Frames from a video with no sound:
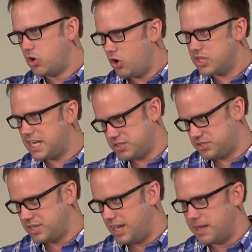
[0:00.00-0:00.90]
All that to
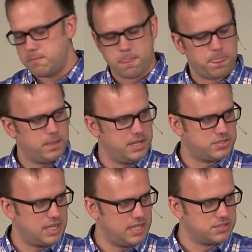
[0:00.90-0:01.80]
say, he
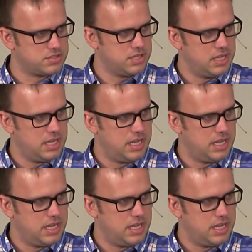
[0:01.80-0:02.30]
says,